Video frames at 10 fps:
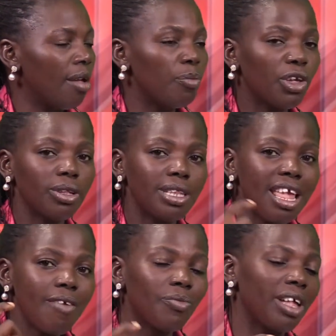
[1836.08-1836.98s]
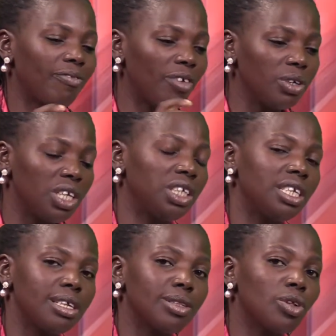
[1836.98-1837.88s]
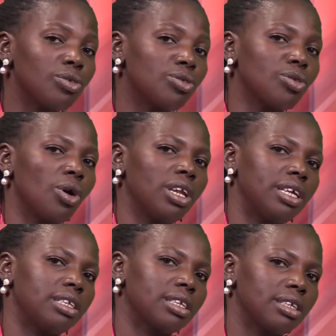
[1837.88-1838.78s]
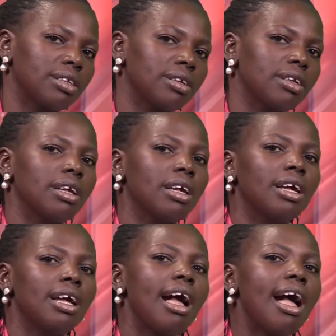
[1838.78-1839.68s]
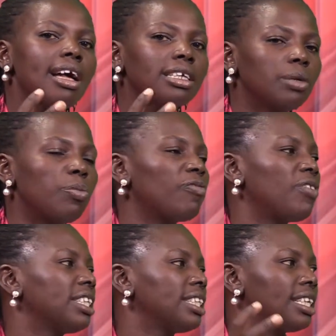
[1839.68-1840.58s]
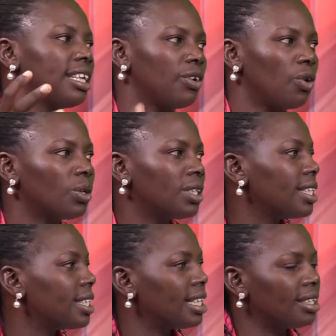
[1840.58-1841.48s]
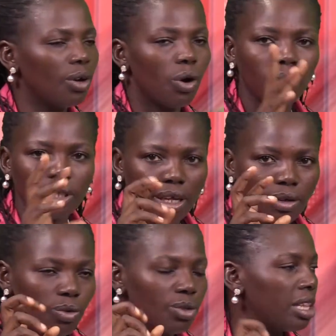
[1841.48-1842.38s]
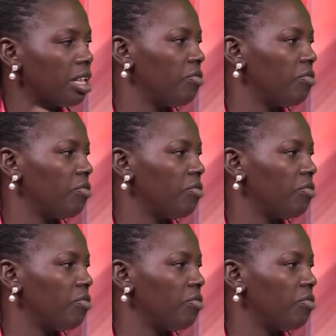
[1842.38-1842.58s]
Because if that foundation is not solid, ask the professors and the doctors and all the those at the